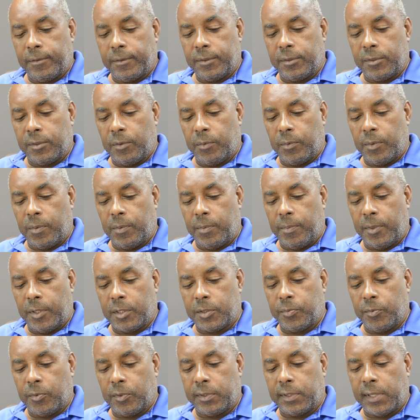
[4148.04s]
So we were
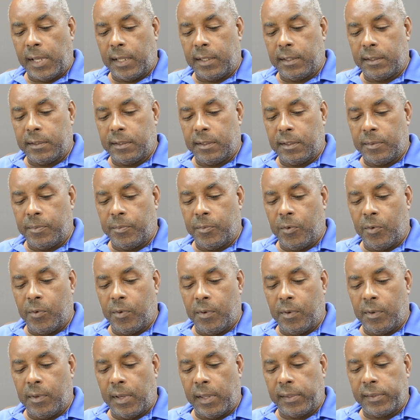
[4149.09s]
much more talented,
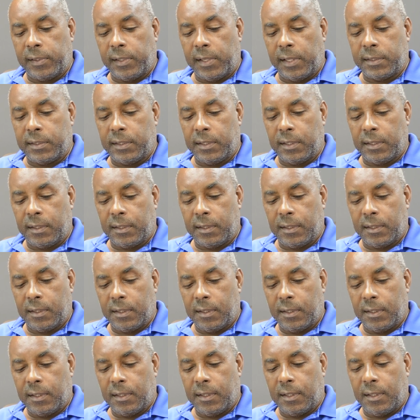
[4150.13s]
more athletic,
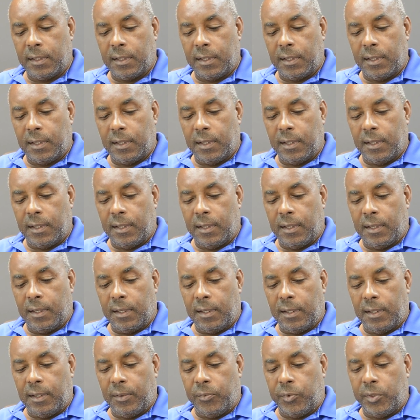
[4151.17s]

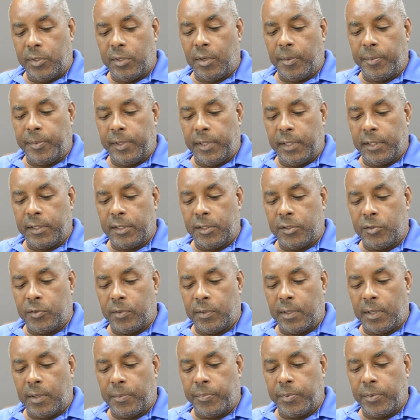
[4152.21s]
and we dominated
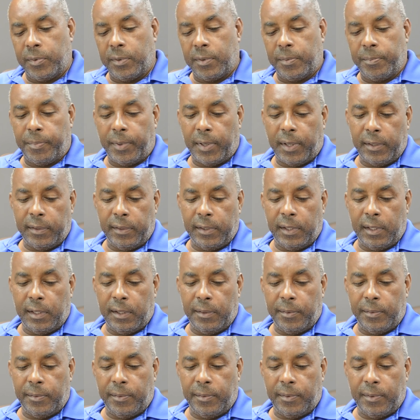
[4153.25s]
during that period. But
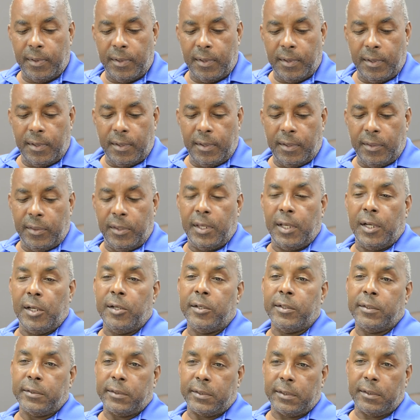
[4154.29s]
they, they
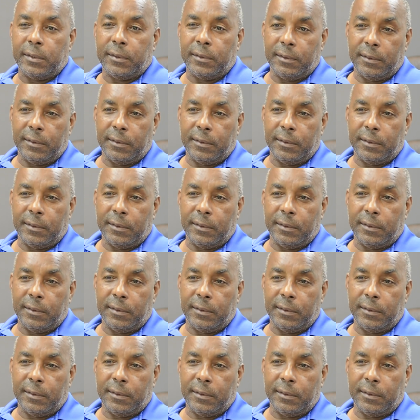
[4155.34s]
learned.